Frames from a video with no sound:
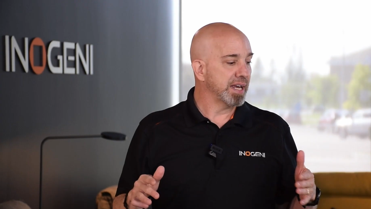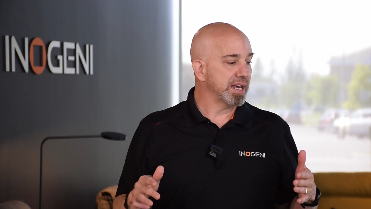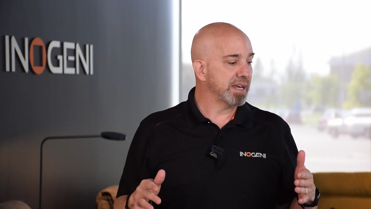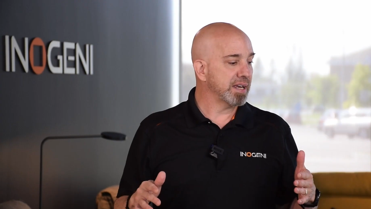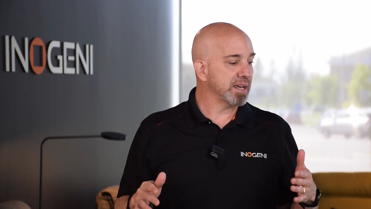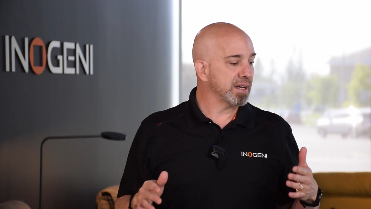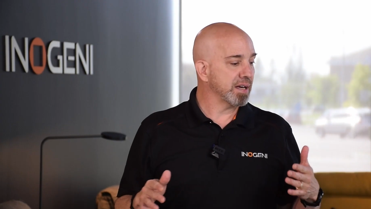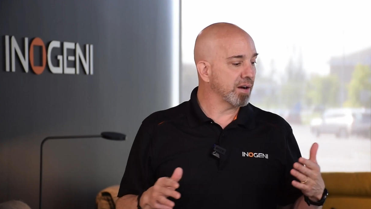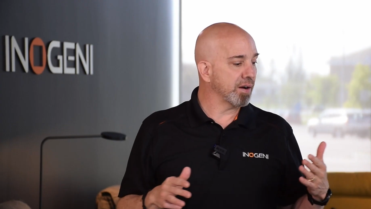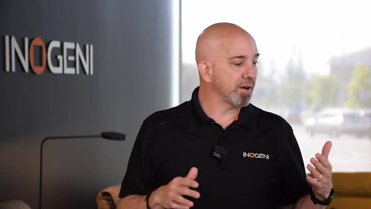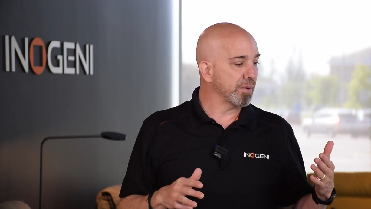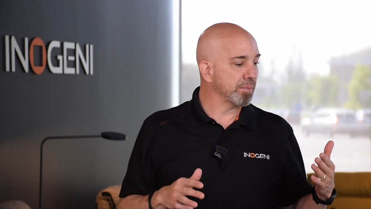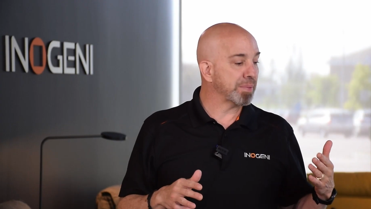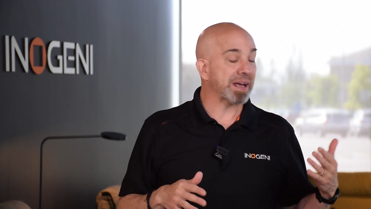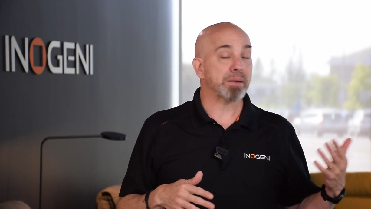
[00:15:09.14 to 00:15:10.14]
all the
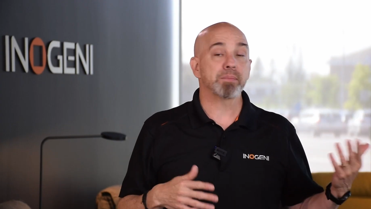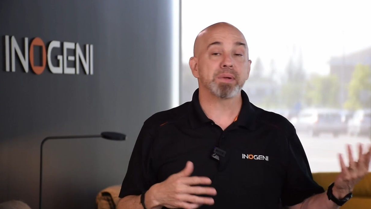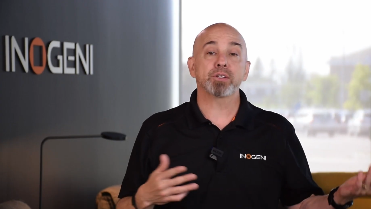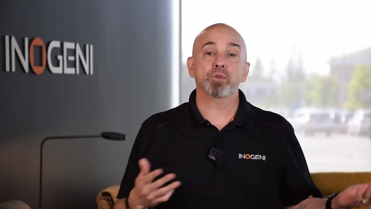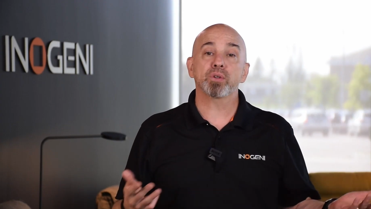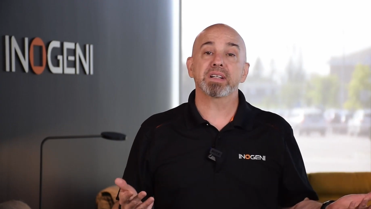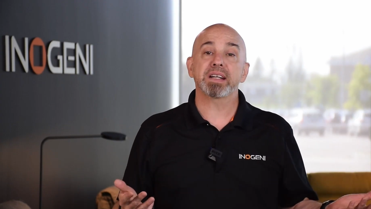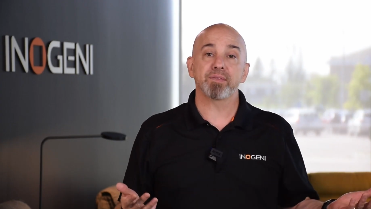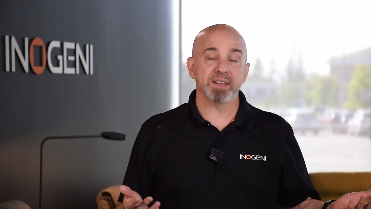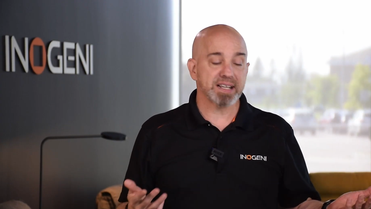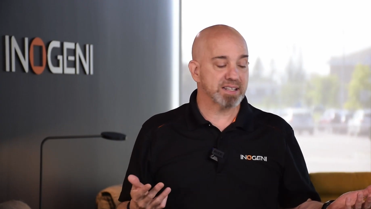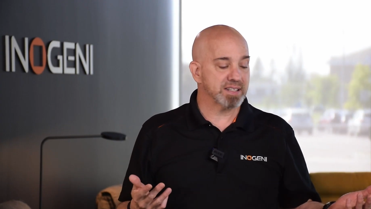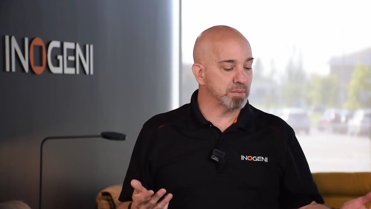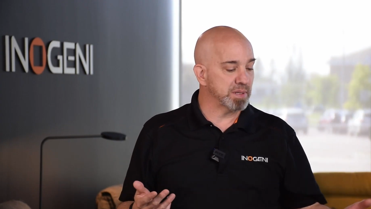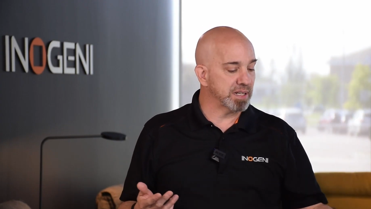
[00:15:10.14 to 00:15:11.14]
flexibility
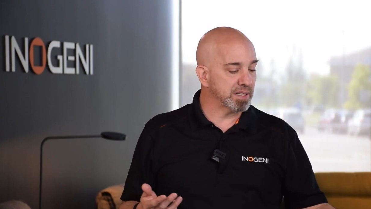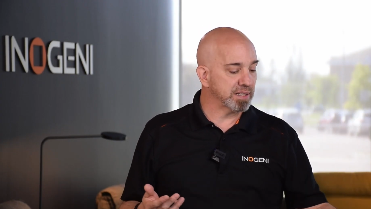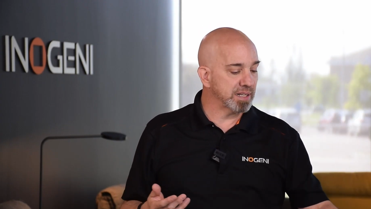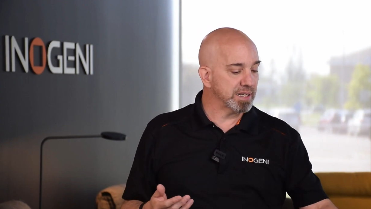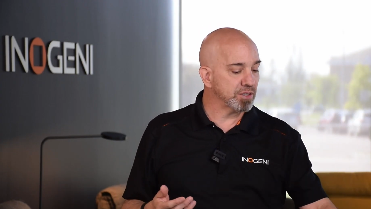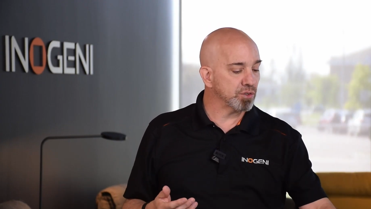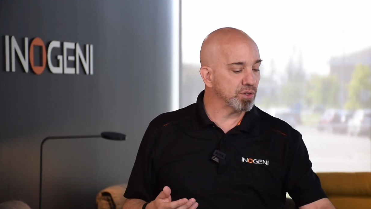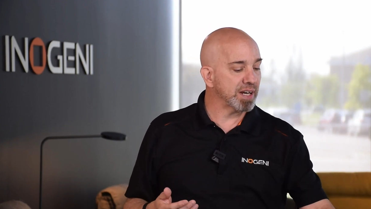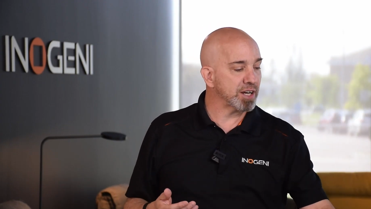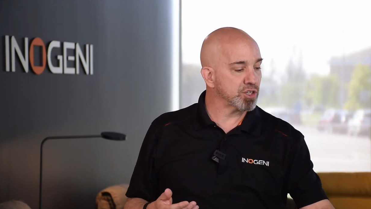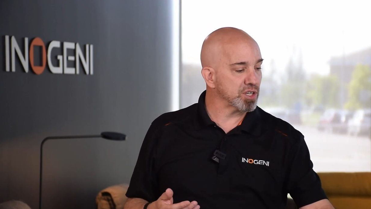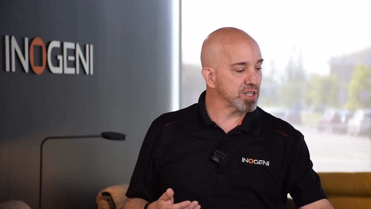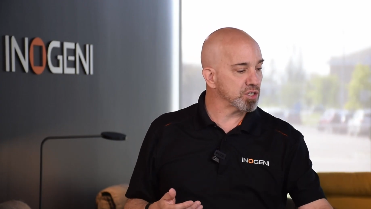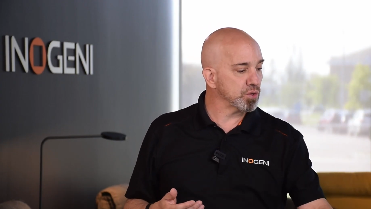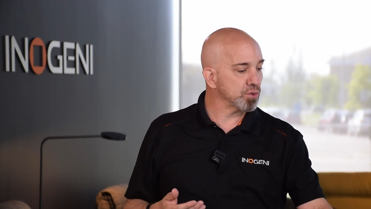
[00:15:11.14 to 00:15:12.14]
of space
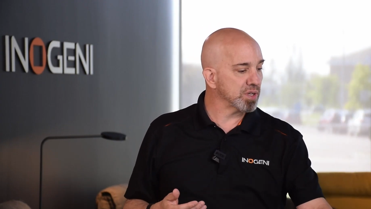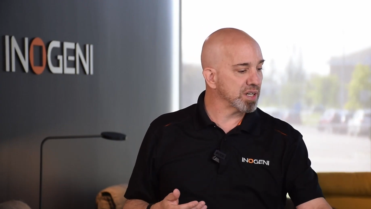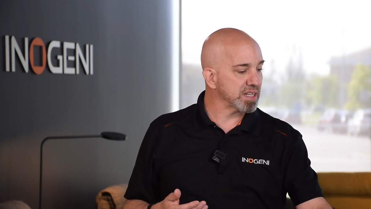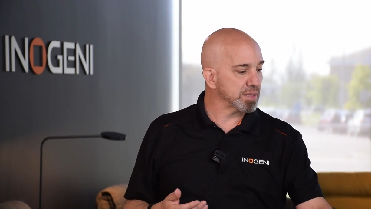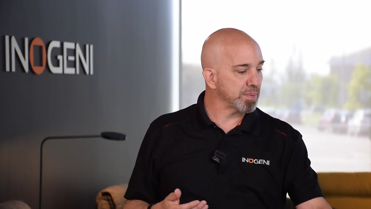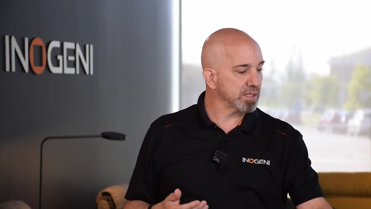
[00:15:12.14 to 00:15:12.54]
management.